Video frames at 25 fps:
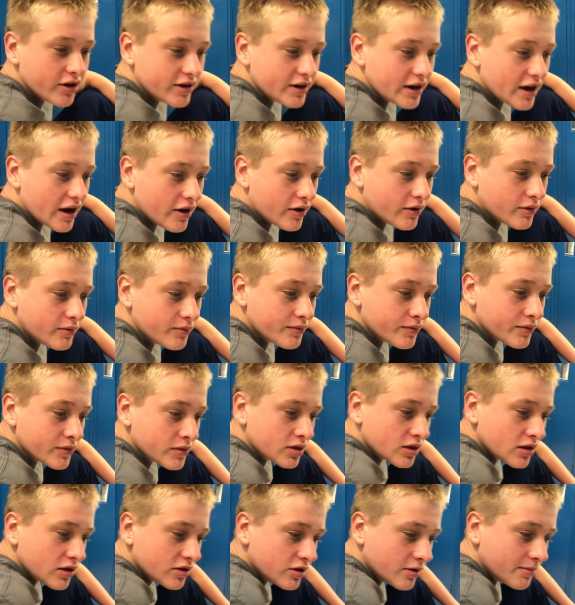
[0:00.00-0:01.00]
Now,
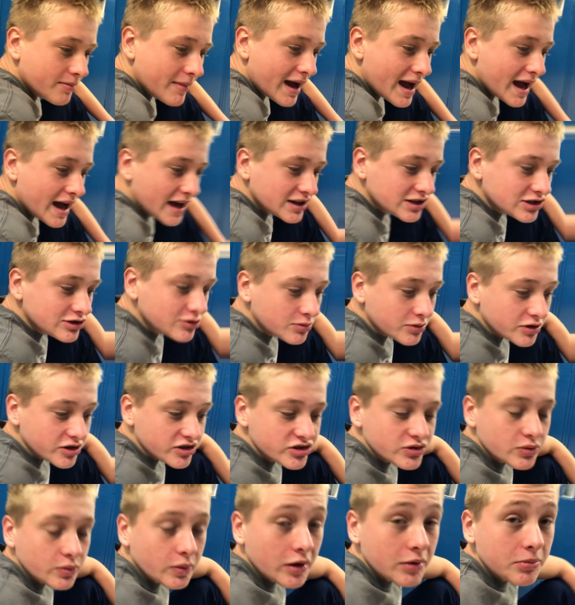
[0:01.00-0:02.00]
the mass
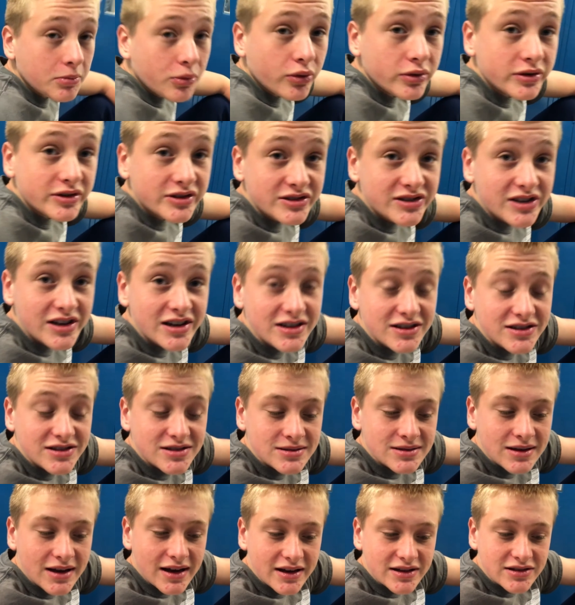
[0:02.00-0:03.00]
was
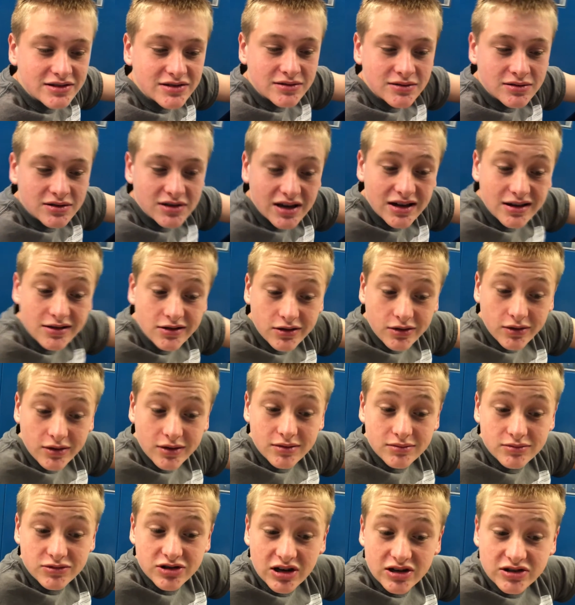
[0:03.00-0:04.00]
1.6
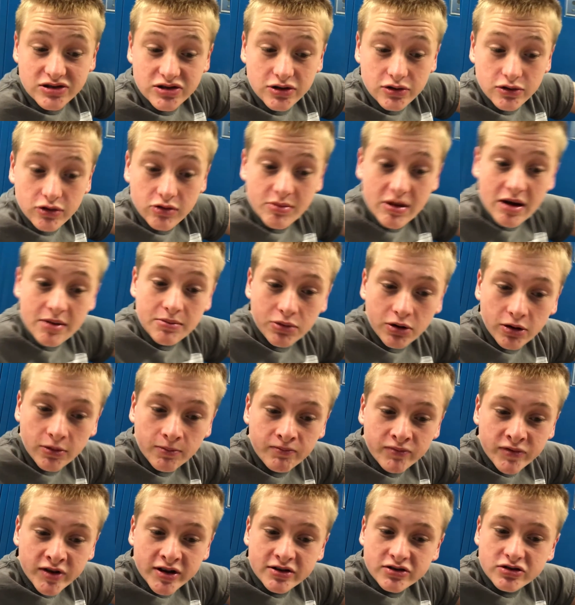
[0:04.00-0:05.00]
kilograms, as you remember.
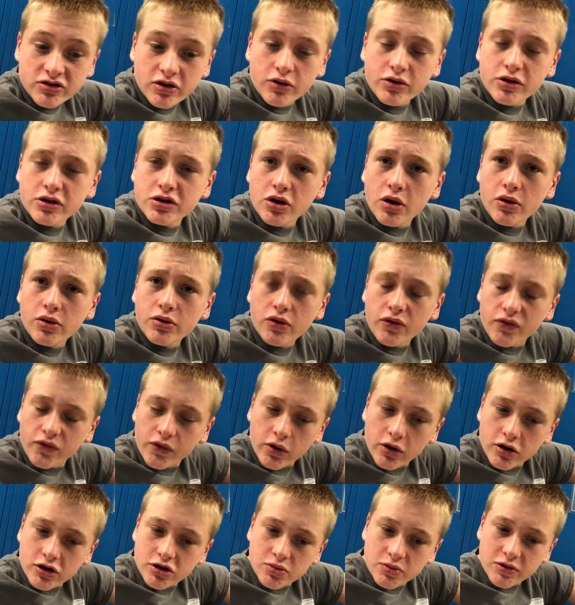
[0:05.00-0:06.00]
So the total
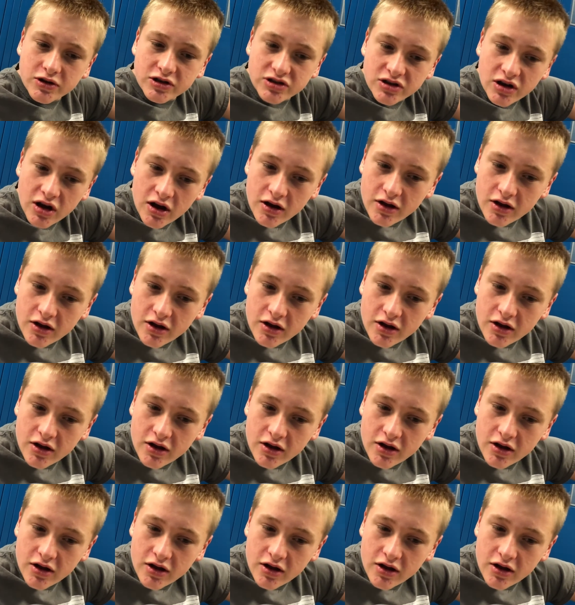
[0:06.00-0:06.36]
force was